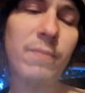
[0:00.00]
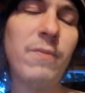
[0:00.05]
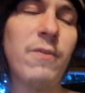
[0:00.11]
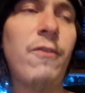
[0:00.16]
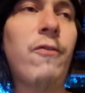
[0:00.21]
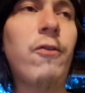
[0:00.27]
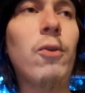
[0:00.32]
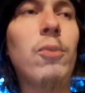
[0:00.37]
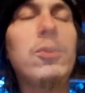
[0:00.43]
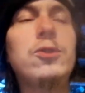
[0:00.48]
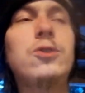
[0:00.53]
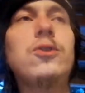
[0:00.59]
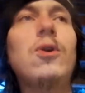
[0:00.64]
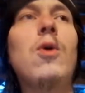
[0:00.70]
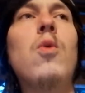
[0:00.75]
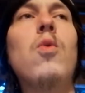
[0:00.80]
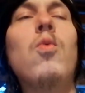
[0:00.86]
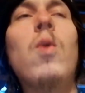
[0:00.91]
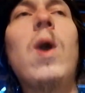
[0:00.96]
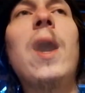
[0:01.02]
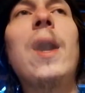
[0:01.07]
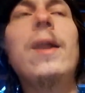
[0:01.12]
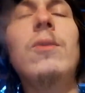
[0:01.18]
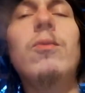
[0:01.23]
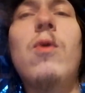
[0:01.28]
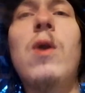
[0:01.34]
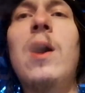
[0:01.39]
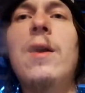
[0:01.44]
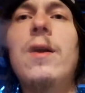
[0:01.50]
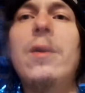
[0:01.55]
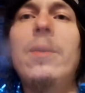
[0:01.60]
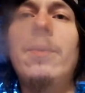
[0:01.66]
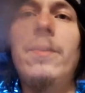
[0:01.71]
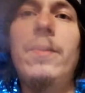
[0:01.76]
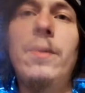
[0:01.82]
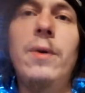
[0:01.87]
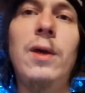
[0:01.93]
4th song, Wild One,
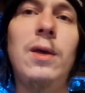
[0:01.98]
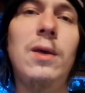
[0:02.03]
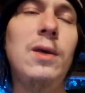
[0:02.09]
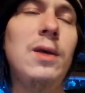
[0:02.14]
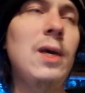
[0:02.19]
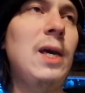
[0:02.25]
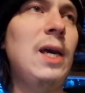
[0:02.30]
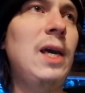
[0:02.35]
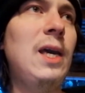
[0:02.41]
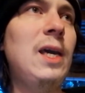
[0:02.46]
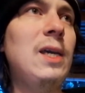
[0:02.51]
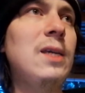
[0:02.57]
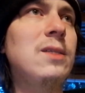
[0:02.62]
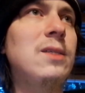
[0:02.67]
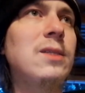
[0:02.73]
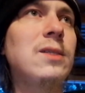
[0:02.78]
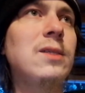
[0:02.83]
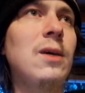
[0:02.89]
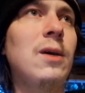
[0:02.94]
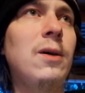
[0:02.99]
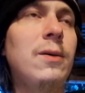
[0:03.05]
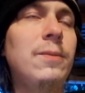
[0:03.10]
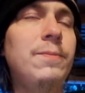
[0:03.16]
is